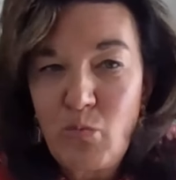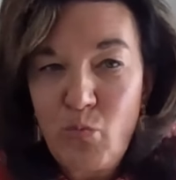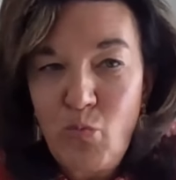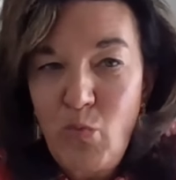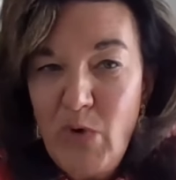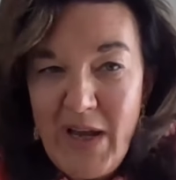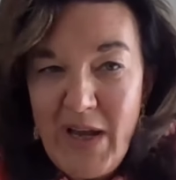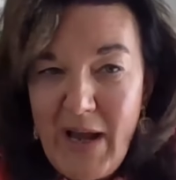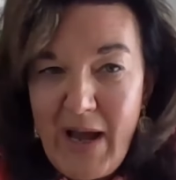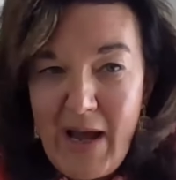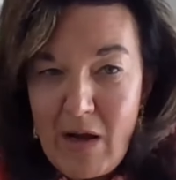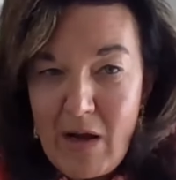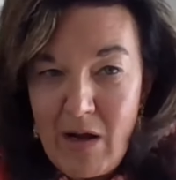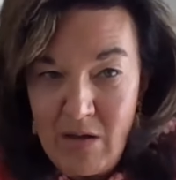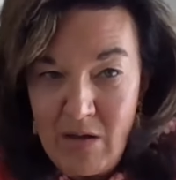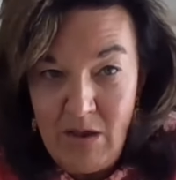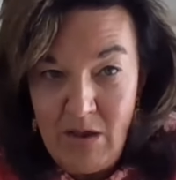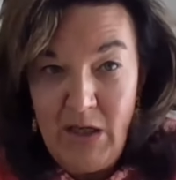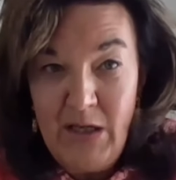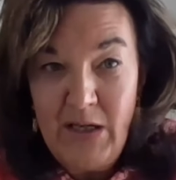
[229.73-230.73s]
We
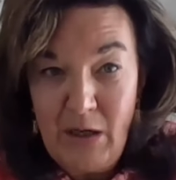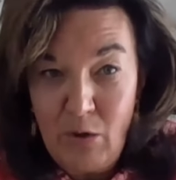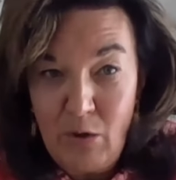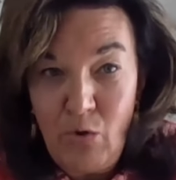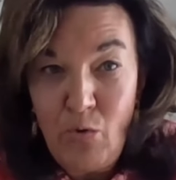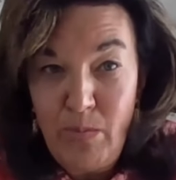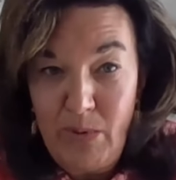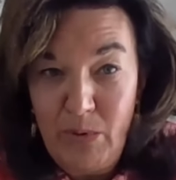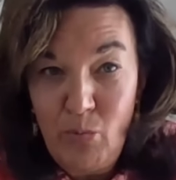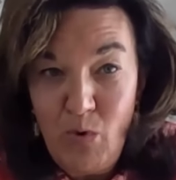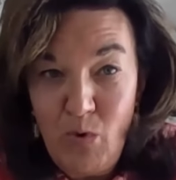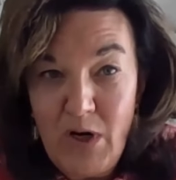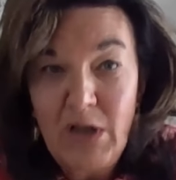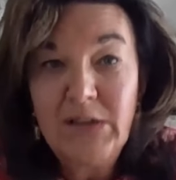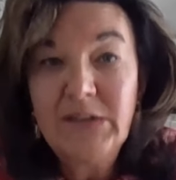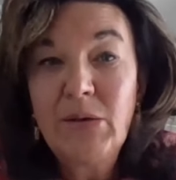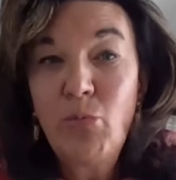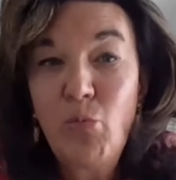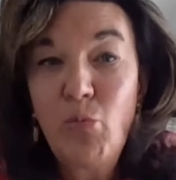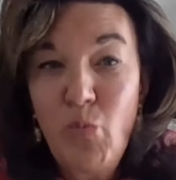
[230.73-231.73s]
are in a global
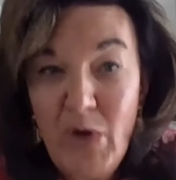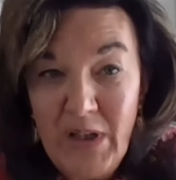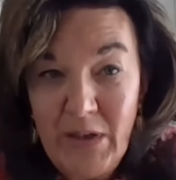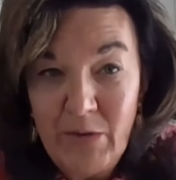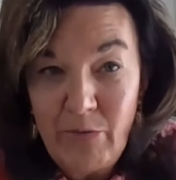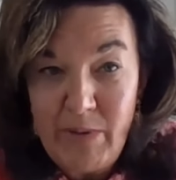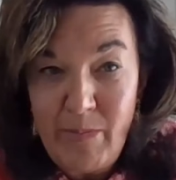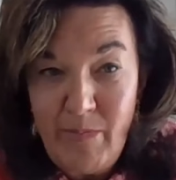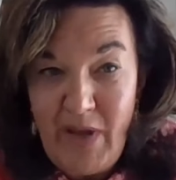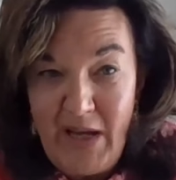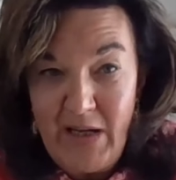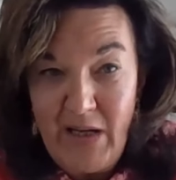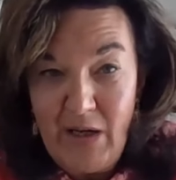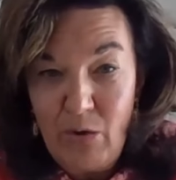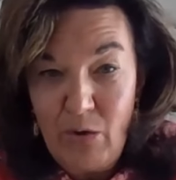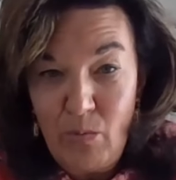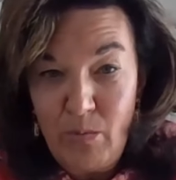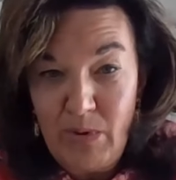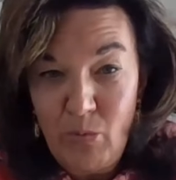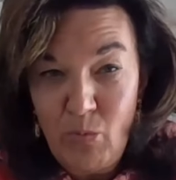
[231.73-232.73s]
world, will remain a
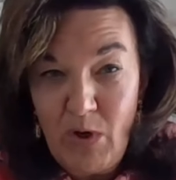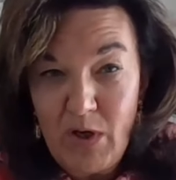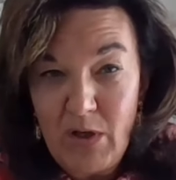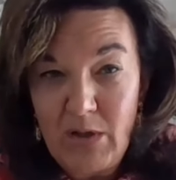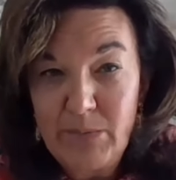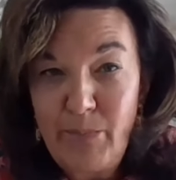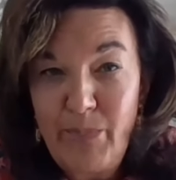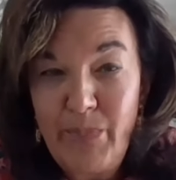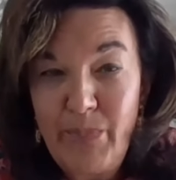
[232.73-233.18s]
global world,